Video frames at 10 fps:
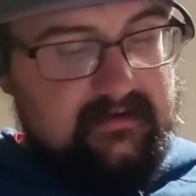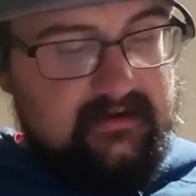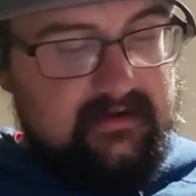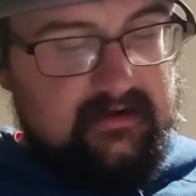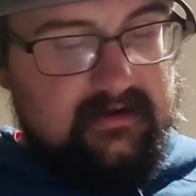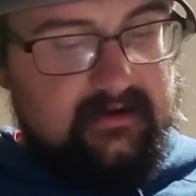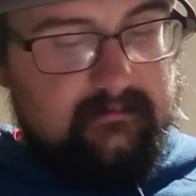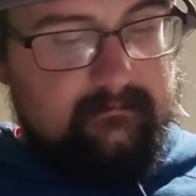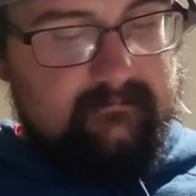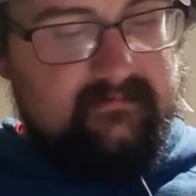
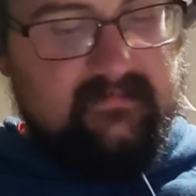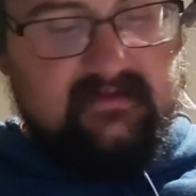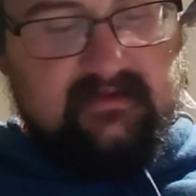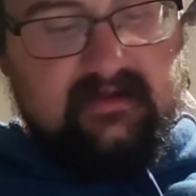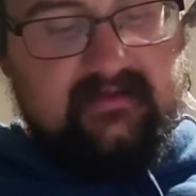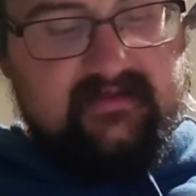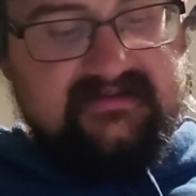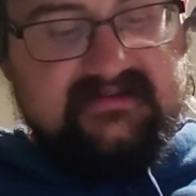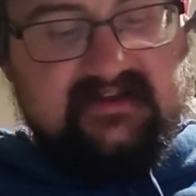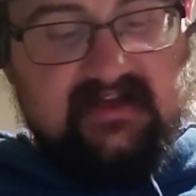and
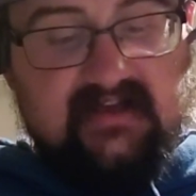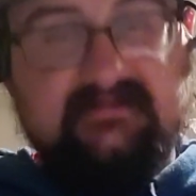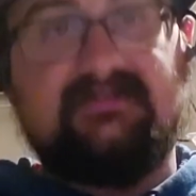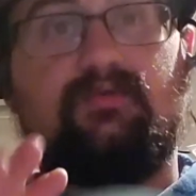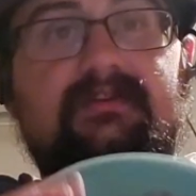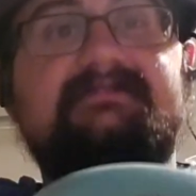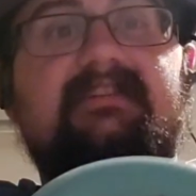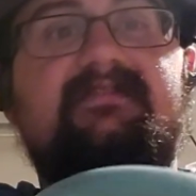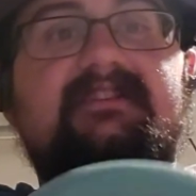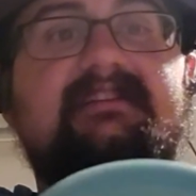this has the
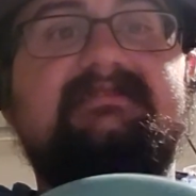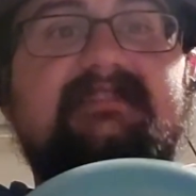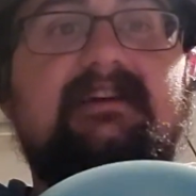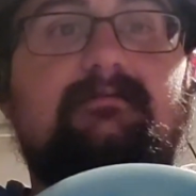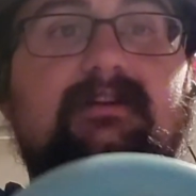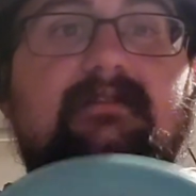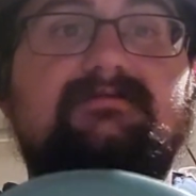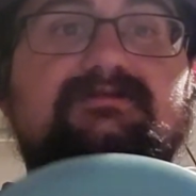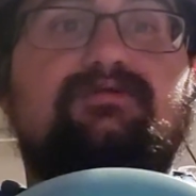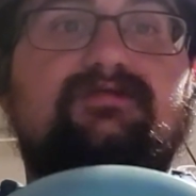2017 stamp, but I was
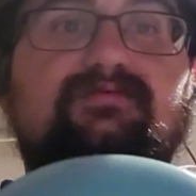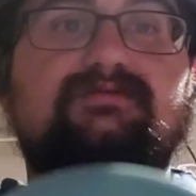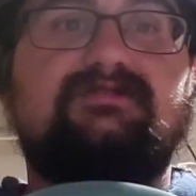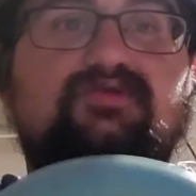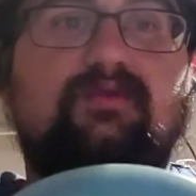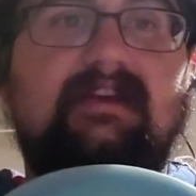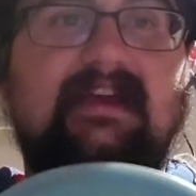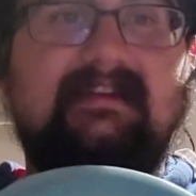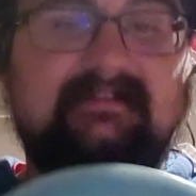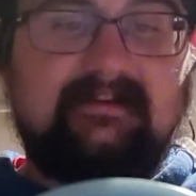told it was a
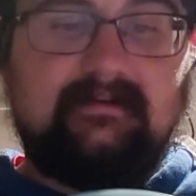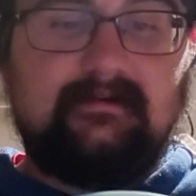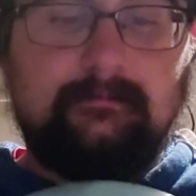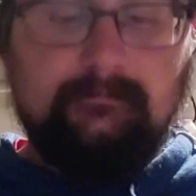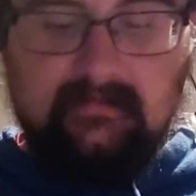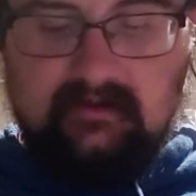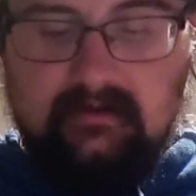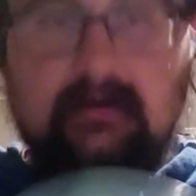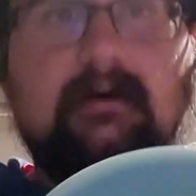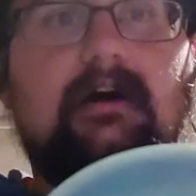2018.
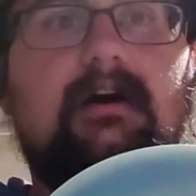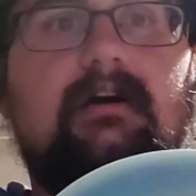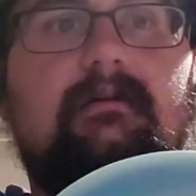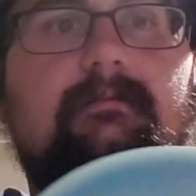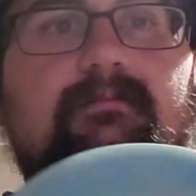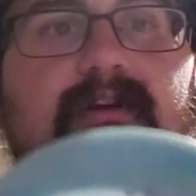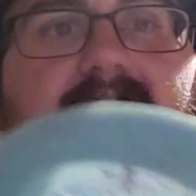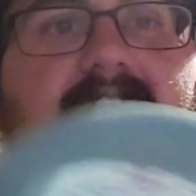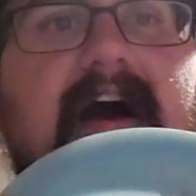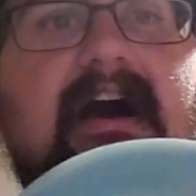But
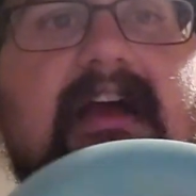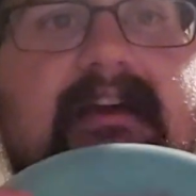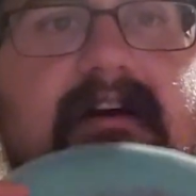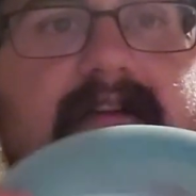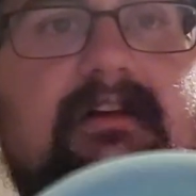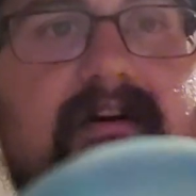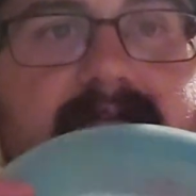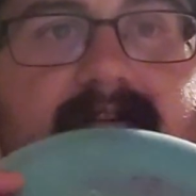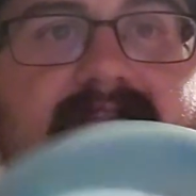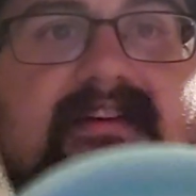I
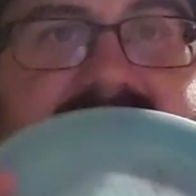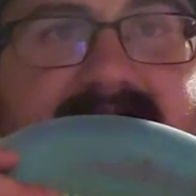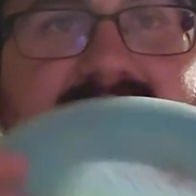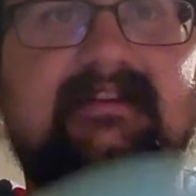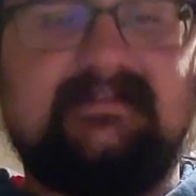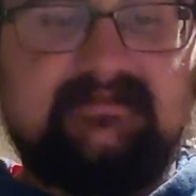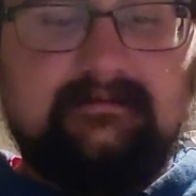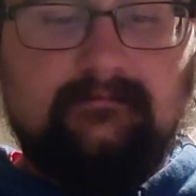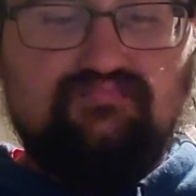love this disc.